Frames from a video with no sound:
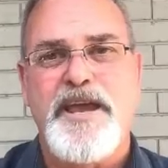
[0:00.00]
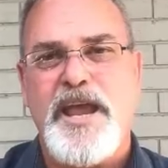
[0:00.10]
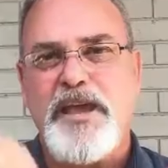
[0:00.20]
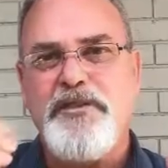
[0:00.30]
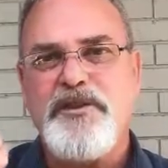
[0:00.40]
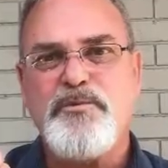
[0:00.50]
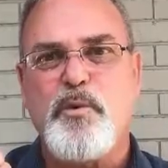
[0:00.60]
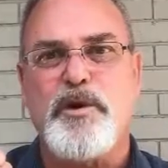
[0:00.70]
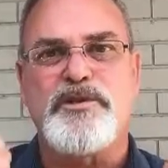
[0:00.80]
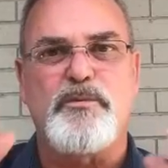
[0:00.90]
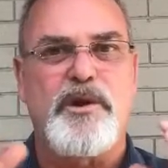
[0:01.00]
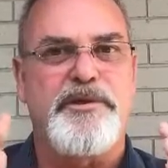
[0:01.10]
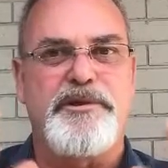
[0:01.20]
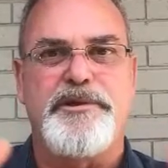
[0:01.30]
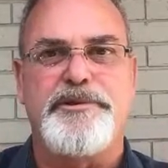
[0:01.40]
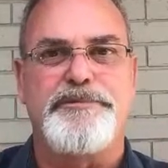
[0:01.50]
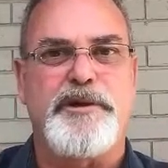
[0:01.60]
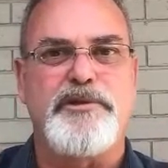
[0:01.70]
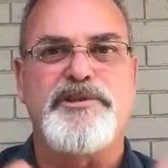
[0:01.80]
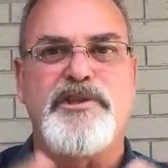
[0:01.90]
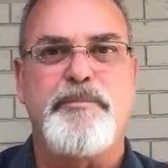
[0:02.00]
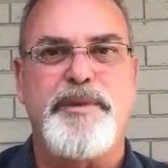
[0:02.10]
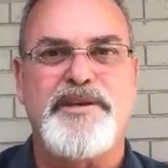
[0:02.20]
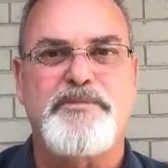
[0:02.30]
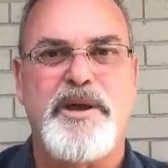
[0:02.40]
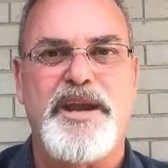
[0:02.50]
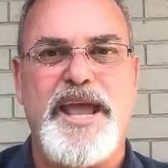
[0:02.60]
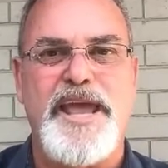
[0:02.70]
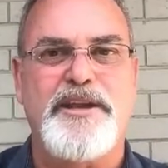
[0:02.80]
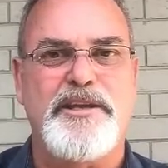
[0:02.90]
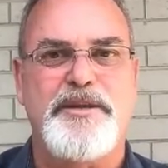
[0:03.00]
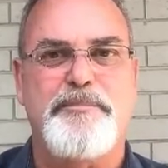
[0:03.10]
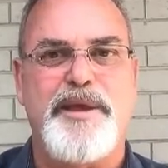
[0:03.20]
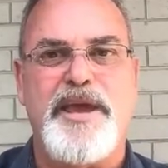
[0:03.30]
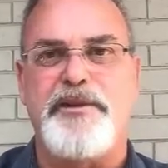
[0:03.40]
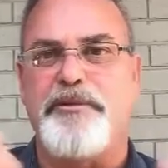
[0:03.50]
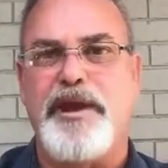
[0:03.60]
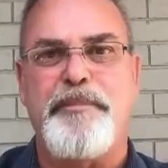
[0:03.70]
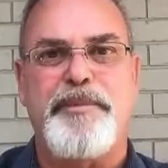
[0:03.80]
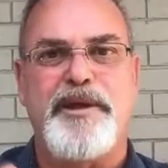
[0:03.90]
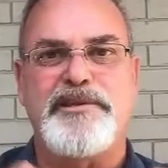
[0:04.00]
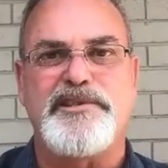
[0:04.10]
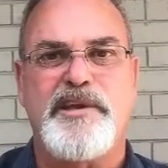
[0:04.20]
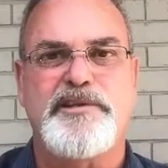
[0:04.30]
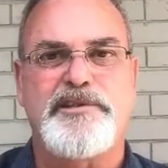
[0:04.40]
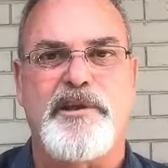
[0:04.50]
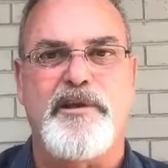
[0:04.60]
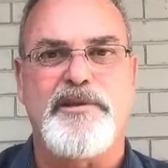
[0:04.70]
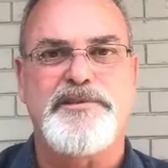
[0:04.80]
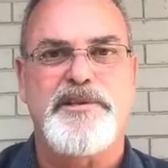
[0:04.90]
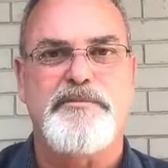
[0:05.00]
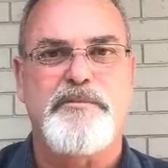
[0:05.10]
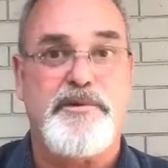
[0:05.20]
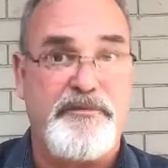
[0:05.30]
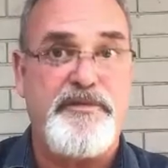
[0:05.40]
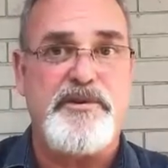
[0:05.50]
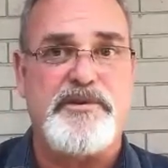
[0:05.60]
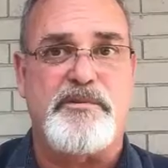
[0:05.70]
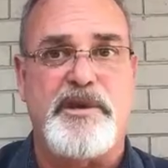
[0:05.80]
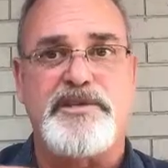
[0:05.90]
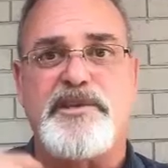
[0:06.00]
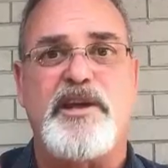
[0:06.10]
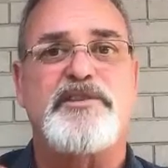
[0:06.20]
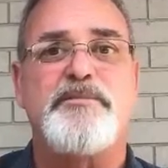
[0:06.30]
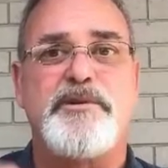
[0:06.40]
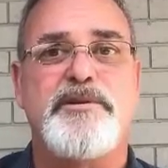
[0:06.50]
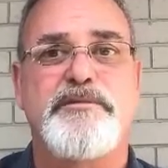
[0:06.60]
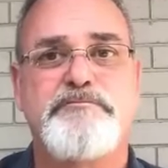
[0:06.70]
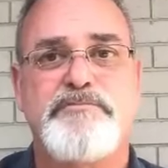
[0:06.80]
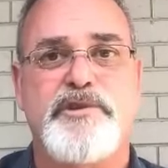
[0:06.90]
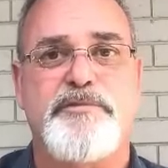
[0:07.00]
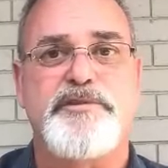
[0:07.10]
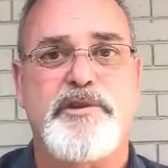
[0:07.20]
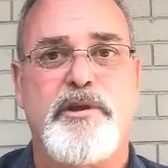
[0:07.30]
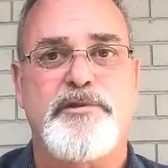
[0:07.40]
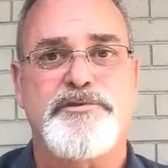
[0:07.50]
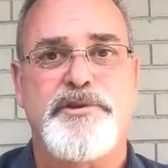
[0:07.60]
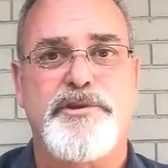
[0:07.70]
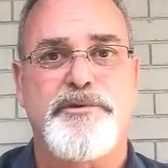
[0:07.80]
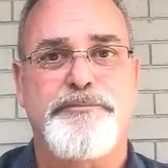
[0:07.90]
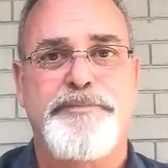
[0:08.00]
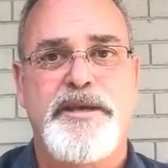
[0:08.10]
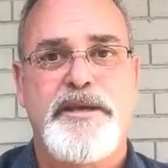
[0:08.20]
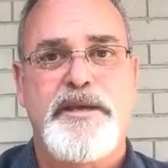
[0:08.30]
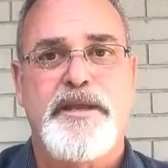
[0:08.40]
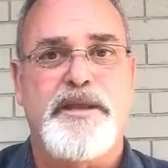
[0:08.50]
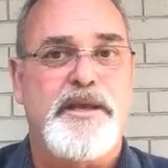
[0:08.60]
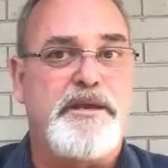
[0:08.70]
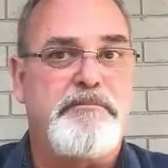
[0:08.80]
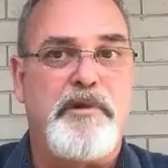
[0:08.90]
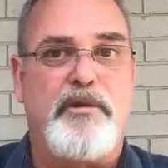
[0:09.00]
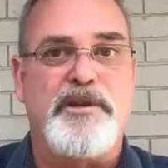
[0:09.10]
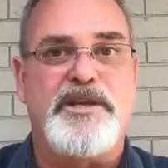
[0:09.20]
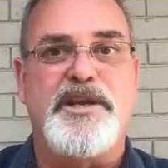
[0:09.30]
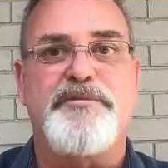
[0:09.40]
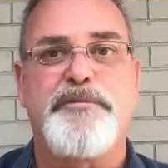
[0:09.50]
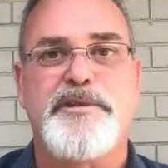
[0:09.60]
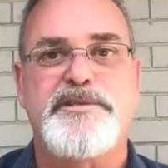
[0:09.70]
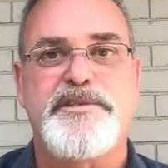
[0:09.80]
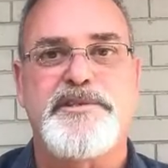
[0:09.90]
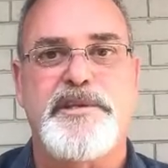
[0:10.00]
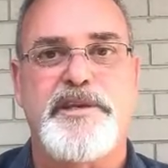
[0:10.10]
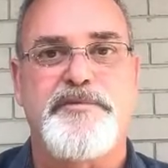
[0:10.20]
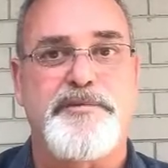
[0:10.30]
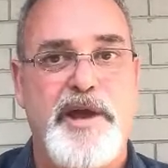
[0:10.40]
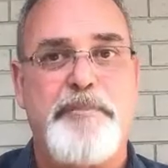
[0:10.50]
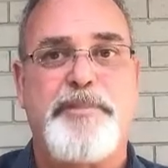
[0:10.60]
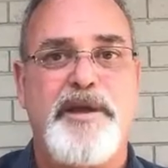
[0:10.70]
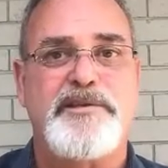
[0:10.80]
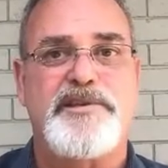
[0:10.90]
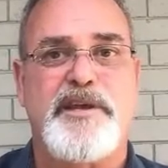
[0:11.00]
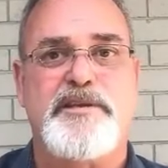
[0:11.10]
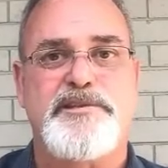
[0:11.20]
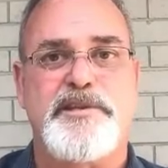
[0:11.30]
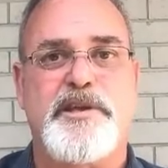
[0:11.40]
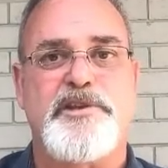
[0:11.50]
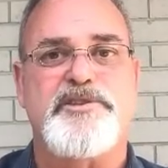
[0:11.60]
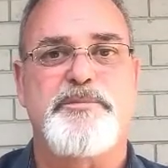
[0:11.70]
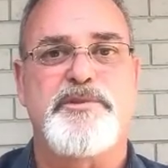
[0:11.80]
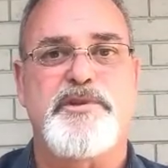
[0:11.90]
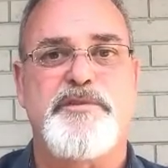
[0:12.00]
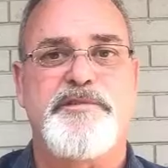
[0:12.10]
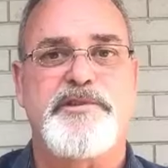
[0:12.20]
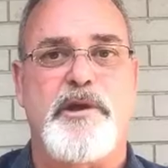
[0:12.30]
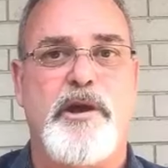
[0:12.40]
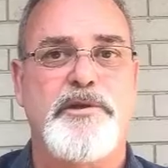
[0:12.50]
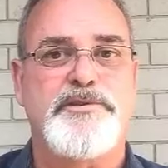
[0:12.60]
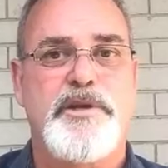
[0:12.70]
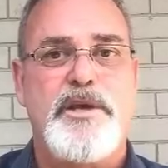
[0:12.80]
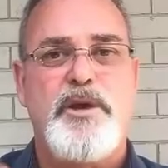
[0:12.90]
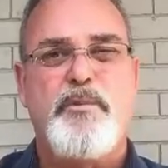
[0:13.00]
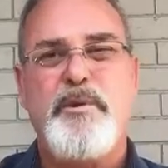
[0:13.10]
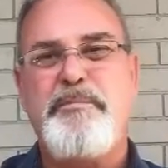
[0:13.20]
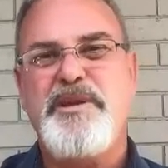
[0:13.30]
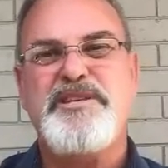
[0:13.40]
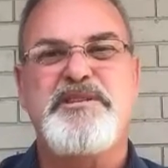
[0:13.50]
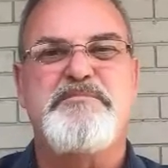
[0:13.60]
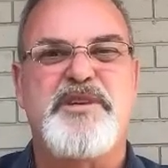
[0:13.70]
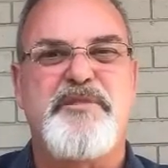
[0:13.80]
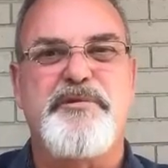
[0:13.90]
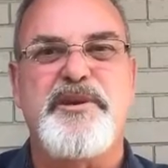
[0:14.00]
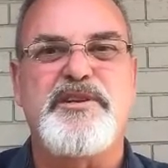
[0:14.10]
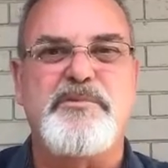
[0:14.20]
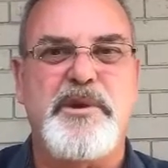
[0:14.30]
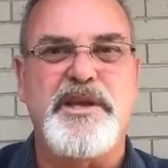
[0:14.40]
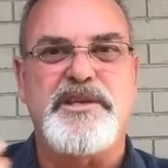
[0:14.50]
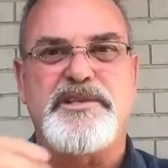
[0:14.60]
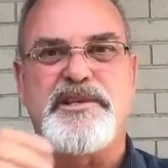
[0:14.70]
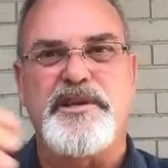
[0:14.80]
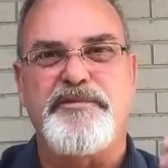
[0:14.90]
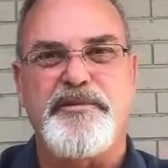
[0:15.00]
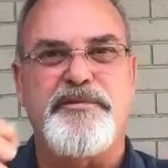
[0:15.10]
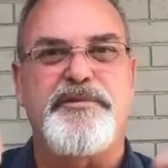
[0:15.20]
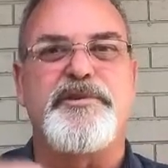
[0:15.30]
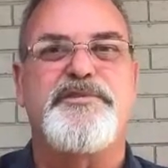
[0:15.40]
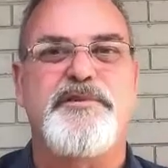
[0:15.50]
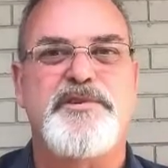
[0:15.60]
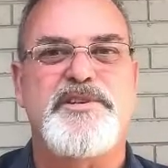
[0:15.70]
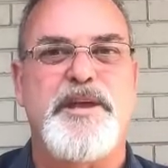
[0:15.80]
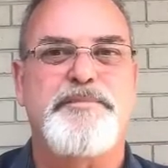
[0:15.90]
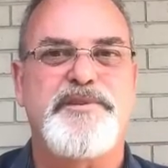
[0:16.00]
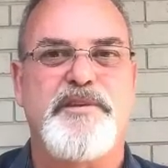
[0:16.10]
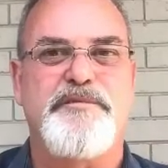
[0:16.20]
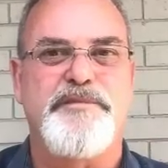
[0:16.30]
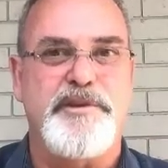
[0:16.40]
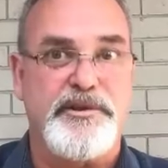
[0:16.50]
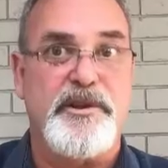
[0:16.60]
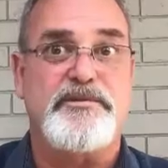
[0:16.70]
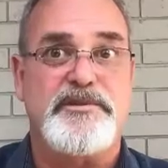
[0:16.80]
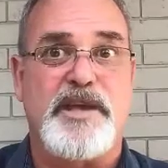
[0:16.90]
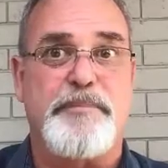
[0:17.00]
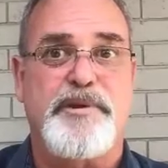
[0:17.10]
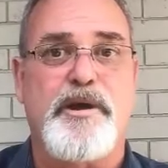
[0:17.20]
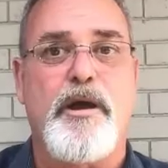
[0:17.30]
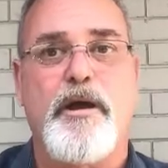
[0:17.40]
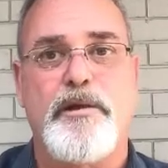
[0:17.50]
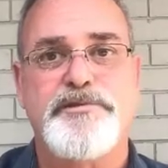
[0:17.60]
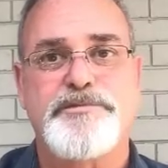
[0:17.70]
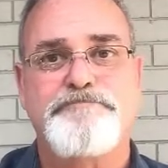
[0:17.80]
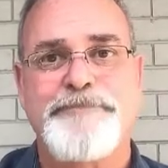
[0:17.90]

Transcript: And this works whether you're coaching the best way to handle inbound or outbound sales calls, and with a few tweaks, customer service calls too. The only difference for outbound sales and customer service calls would be some different tweaks for the first few steps of those types of calls.